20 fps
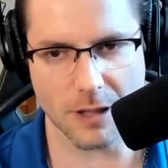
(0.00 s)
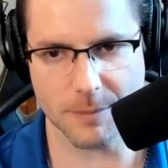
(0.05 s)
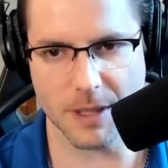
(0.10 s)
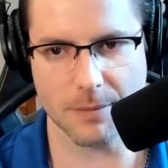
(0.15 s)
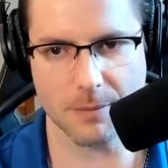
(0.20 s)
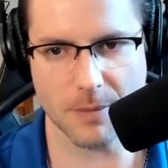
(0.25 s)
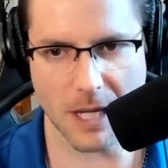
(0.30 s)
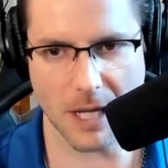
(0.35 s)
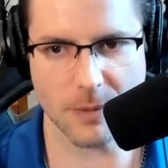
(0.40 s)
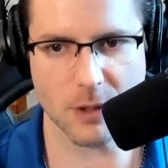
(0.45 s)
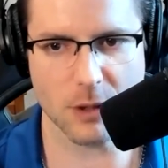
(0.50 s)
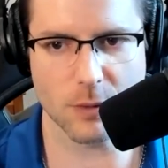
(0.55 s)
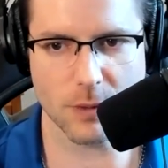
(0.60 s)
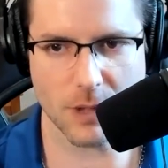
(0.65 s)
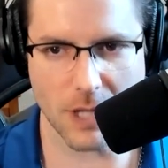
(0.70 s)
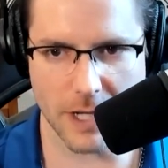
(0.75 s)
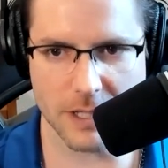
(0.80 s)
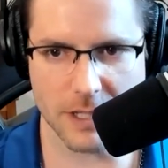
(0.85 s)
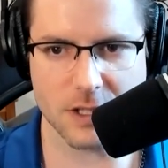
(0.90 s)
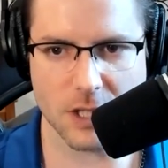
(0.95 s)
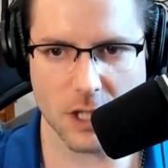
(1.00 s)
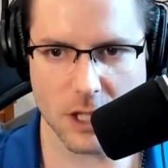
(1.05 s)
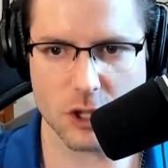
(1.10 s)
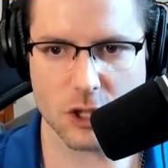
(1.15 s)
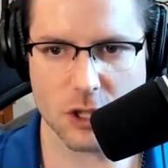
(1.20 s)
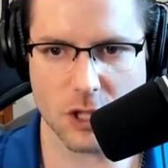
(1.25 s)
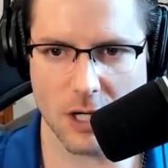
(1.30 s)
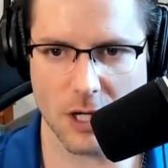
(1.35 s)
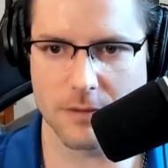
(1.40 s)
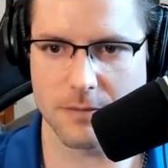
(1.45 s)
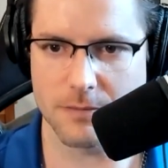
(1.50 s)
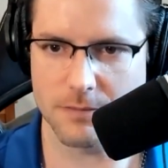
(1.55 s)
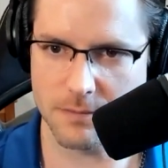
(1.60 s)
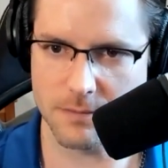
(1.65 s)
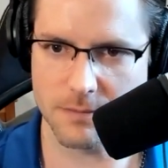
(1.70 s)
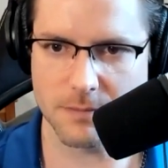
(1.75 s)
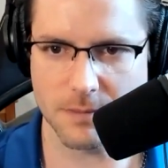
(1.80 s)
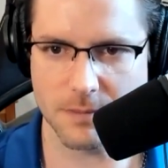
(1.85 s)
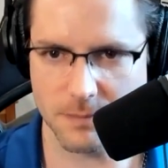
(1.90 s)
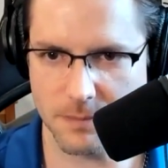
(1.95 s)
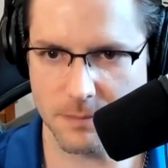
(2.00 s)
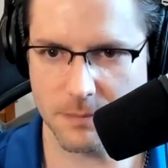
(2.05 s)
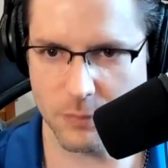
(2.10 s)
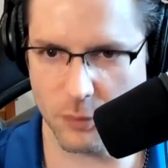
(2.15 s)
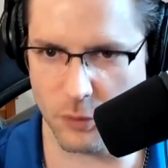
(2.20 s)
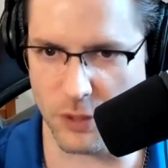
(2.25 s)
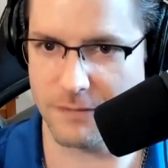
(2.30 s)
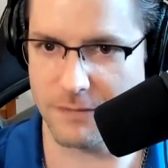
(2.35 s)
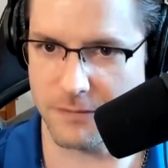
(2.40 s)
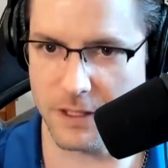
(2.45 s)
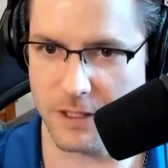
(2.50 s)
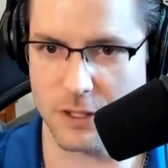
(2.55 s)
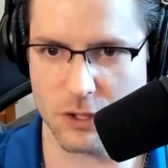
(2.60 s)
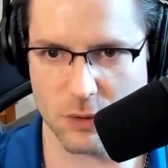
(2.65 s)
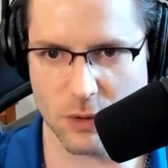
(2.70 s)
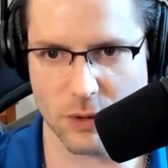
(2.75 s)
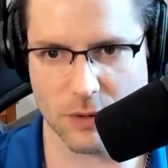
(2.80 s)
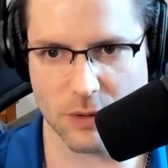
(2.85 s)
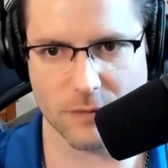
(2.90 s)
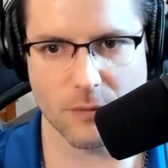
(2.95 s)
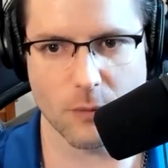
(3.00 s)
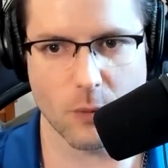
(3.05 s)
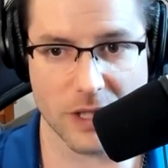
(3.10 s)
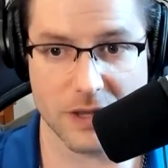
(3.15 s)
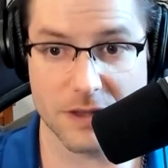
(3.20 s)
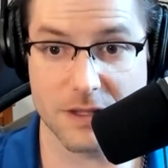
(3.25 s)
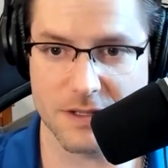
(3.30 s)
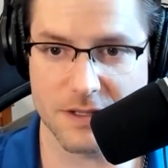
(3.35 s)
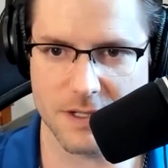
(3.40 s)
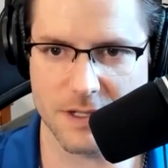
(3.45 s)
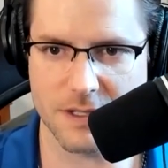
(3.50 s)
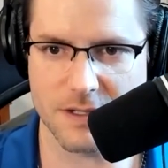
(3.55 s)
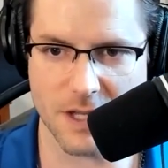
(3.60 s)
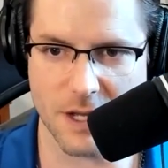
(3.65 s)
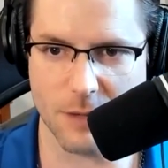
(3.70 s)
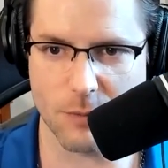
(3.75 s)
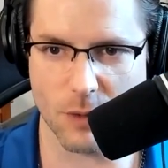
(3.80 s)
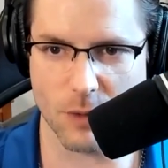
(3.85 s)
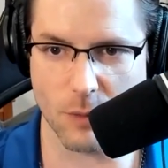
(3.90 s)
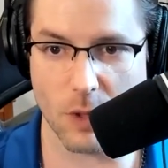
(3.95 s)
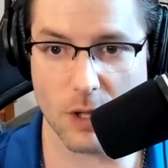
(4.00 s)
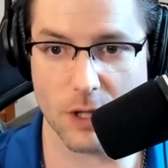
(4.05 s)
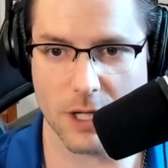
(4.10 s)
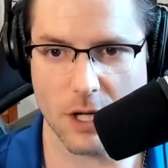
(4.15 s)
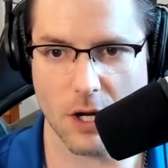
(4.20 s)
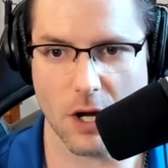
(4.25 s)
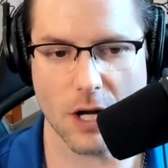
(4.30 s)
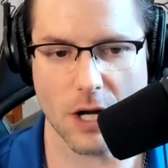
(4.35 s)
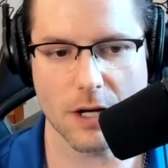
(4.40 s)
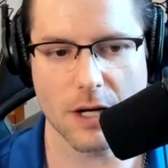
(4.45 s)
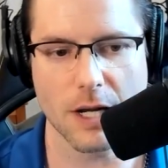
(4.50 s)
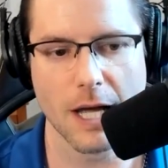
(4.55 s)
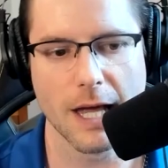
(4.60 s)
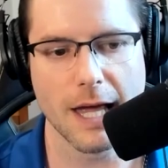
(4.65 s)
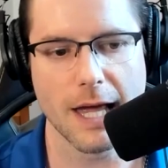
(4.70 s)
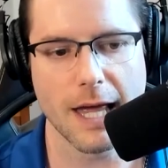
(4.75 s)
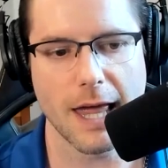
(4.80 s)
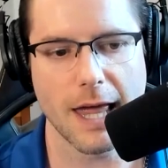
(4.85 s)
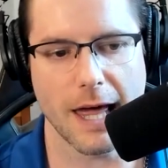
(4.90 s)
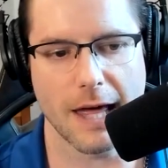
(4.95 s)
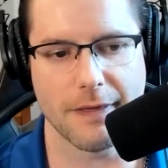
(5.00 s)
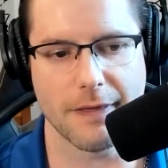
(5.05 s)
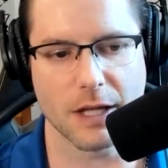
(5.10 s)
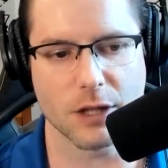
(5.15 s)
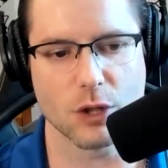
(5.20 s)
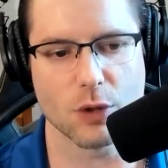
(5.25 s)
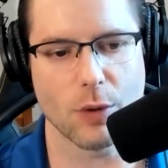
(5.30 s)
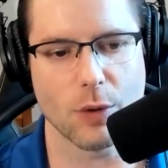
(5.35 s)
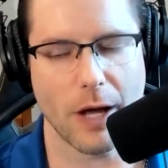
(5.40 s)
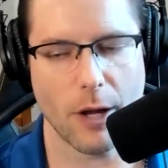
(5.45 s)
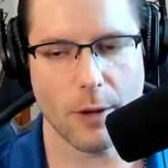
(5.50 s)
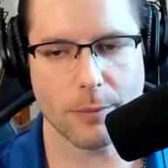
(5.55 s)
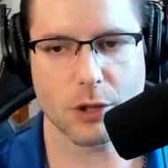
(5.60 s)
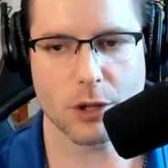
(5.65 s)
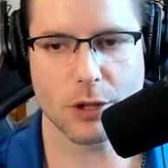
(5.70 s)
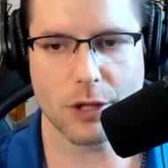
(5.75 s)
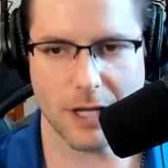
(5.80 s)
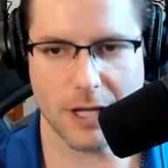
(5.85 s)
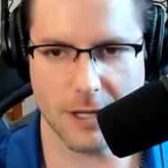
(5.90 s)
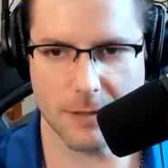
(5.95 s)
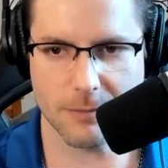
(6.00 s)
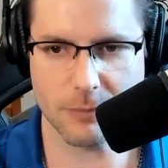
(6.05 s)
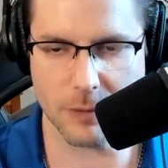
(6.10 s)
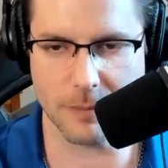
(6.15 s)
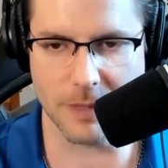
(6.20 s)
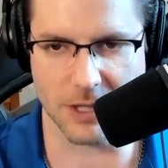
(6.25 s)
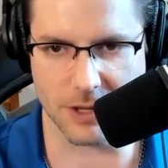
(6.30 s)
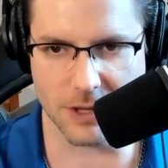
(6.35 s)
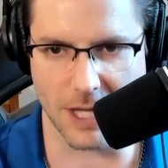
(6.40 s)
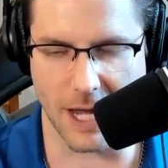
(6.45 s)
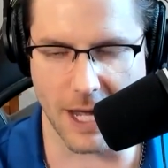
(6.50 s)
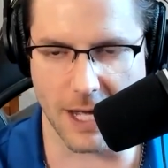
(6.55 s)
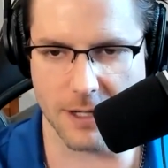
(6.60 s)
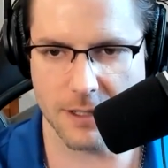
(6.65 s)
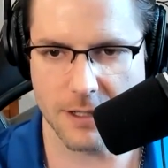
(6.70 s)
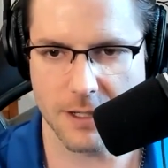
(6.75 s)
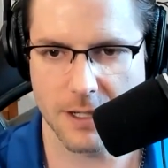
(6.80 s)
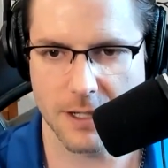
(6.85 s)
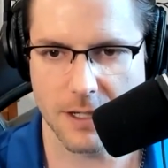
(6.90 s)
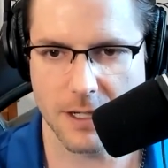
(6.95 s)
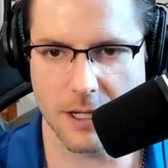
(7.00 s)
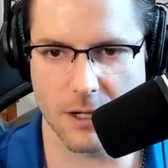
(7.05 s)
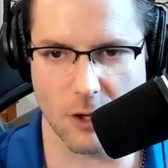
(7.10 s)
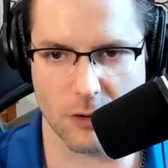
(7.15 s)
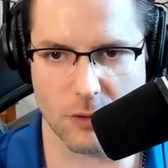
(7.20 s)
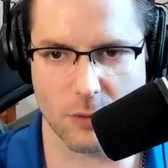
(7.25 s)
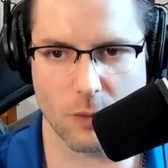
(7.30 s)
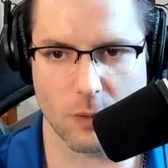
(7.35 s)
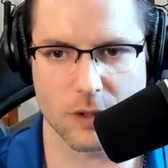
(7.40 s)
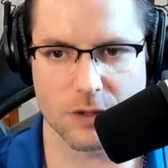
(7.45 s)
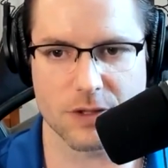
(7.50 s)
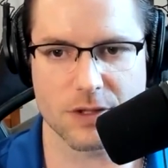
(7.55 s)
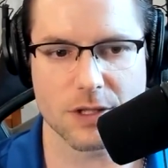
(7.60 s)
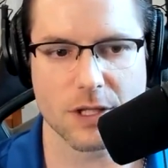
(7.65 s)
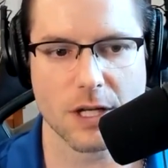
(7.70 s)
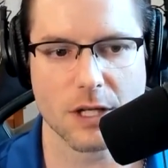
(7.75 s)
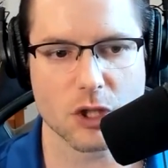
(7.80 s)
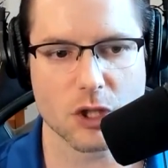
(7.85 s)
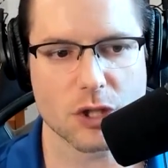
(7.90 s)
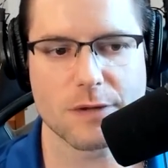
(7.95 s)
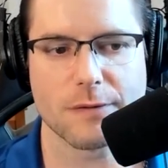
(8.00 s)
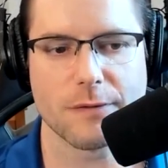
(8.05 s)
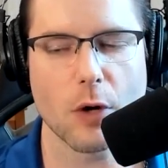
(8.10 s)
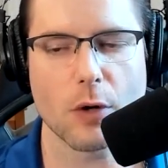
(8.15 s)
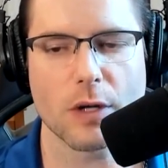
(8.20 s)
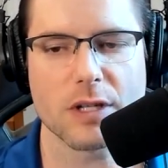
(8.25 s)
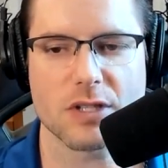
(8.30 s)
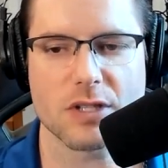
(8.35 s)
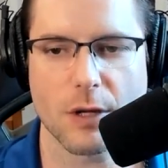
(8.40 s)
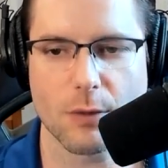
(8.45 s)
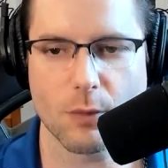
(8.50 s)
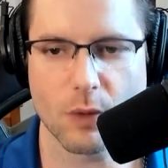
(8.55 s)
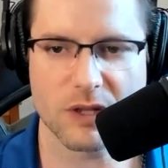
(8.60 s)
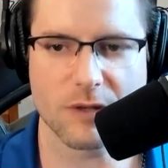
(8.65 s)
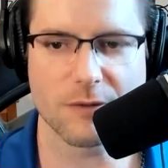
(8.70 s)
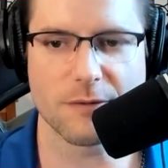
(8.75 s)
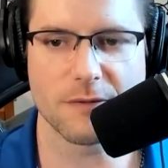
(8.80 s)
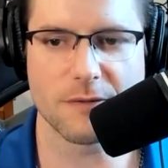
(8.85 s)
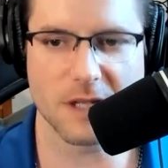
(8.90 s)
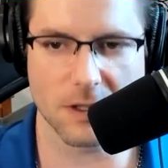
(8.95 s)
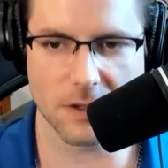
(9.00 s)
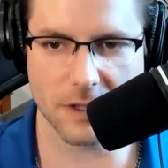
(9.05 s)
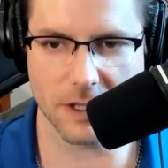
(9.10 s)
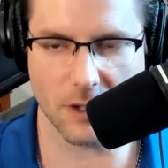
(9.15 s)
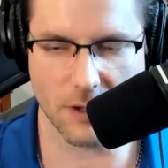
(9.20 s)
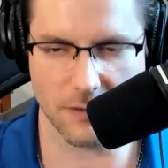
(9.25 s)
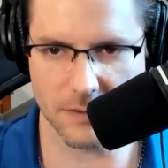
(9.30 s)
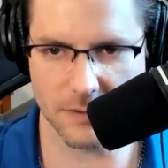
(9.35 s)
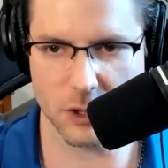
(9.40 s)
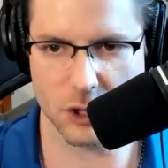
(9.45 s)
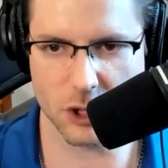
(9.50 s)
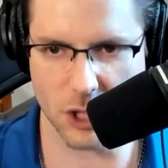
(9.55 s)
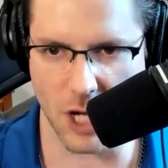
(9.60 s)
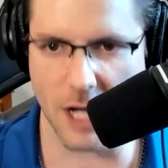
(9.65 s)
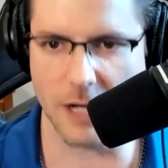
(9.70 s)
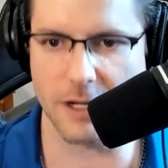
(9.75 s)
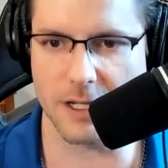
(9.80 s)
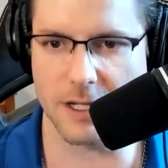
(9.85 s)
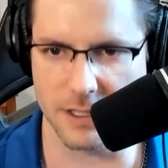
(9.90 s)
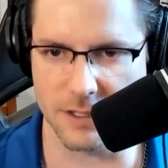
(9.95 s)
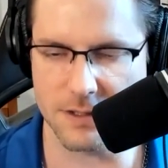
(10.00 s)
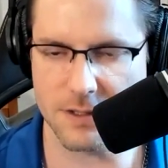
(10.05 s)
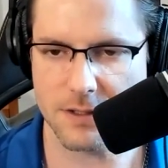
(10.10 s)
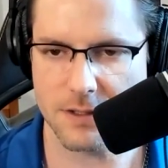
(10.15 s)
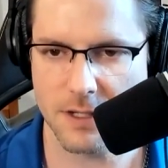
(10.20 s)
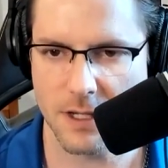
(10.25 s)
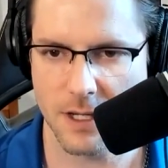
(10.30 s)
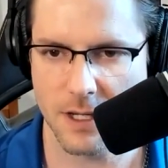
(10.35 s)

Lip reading: I mean, maybe you kind of touched on briefly sort of what this is that we're working on, and then you helped her to implement that. In other words, just focus on what the feeling of the shot is.